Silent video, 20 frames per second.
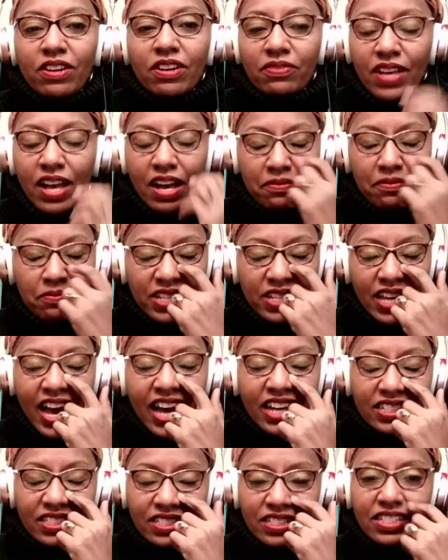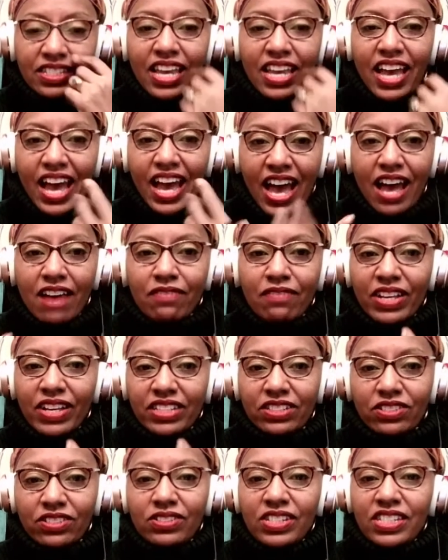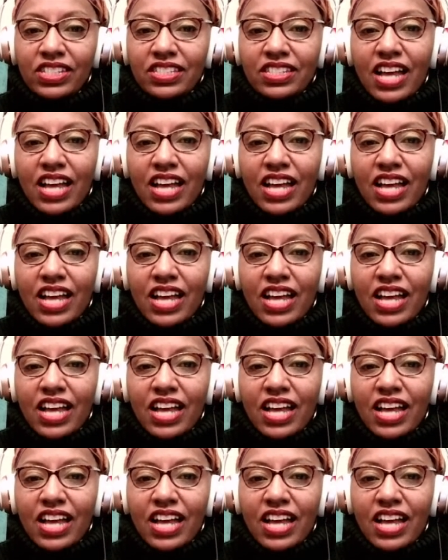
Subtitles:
of to actually have do these